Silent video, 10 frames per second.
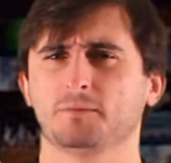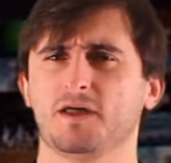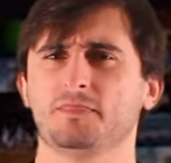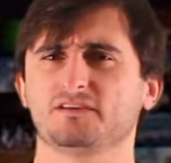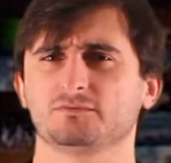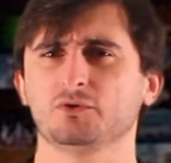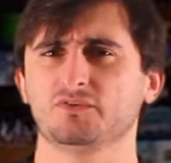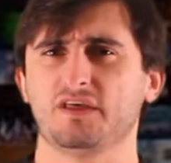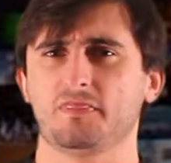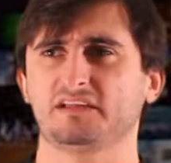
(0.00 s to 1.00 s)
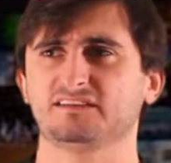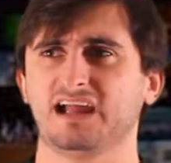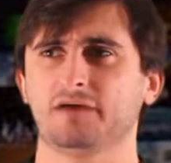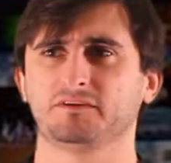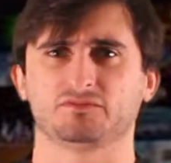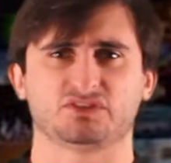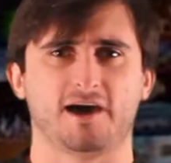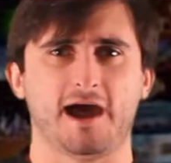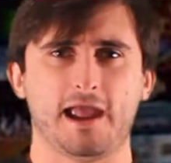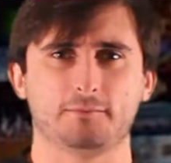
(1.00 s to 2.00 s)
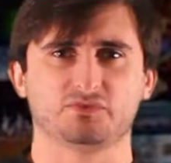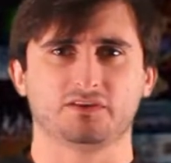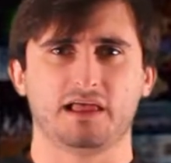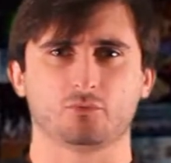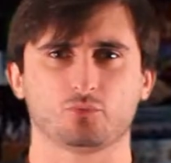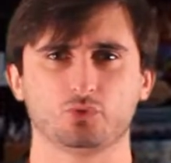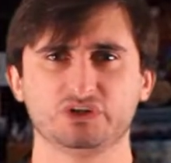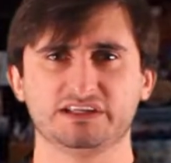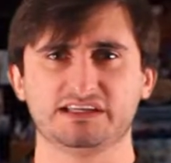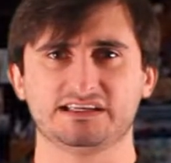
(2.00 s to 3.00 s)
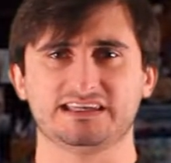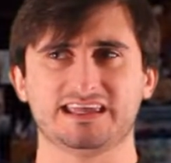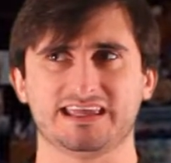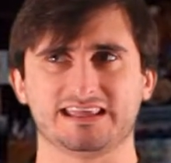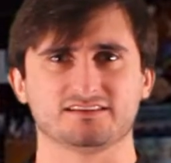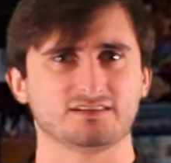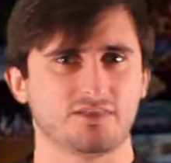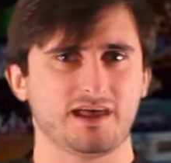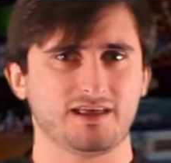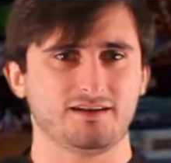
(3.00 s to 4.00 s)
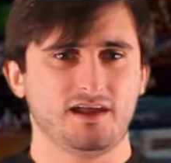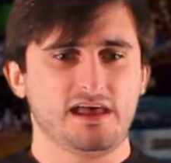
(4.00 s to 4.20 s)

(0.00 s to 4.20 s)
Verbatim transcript: But in this movie, they didn't have enough time to like really get into that